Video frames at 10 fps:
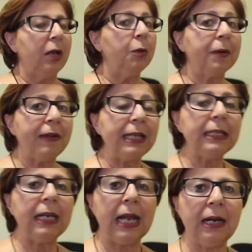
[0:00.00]
We
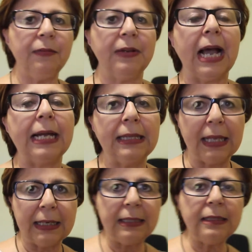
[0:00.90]
provided a lot of
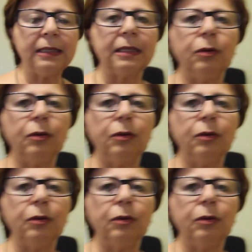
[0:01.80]
guidelines.